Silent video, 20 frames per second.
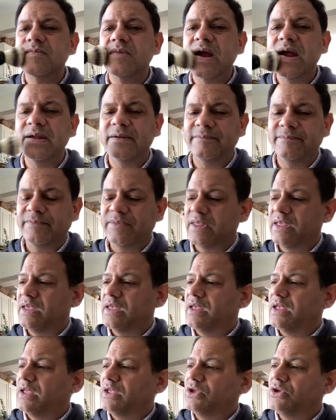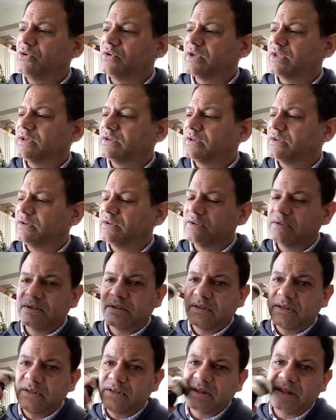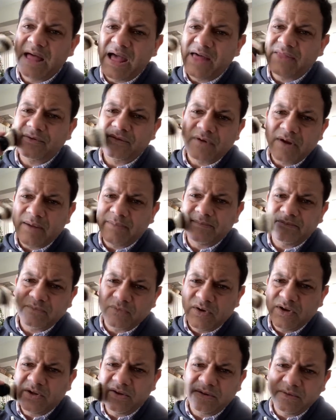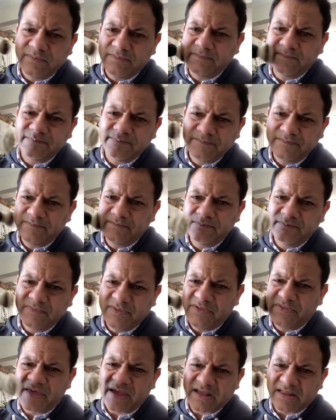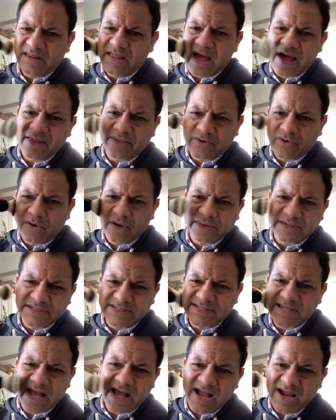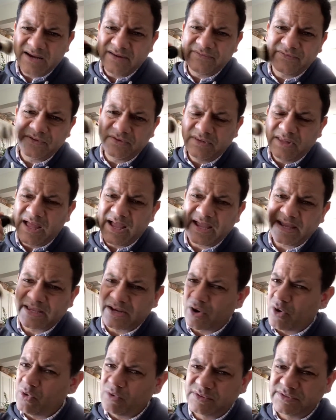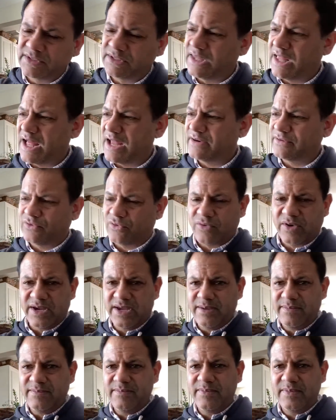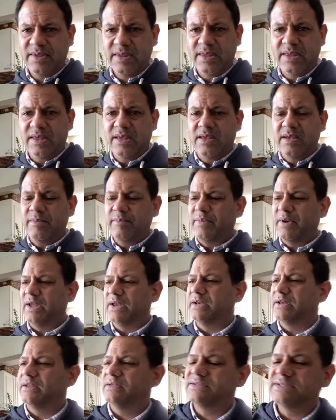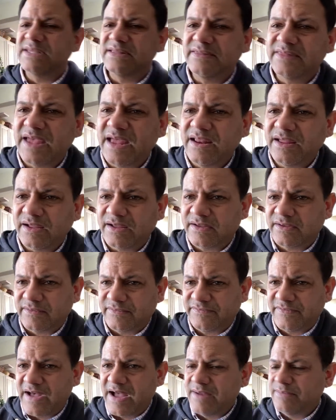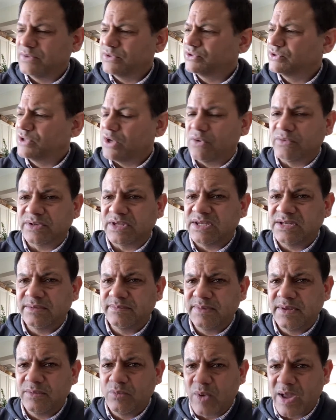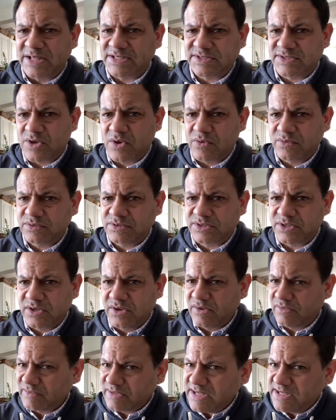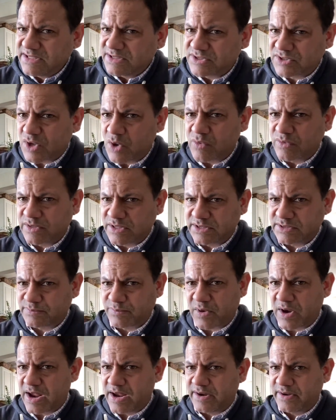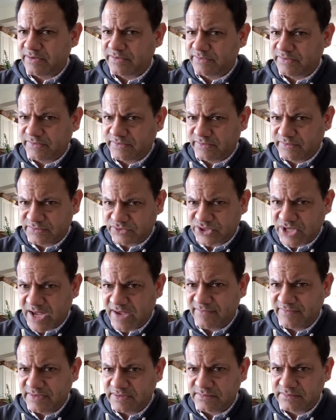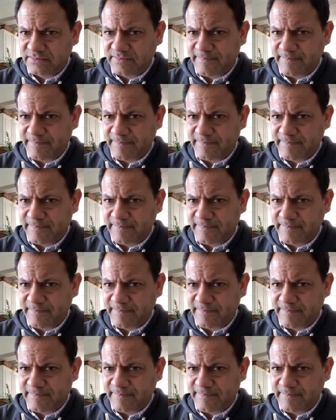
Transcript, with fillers: right? You can lather up real thick lather on the side if you'd like. It holds a lot of cream, but synthetic fibers don't need to be wet soaked, so you don't need to soak this prior to shaving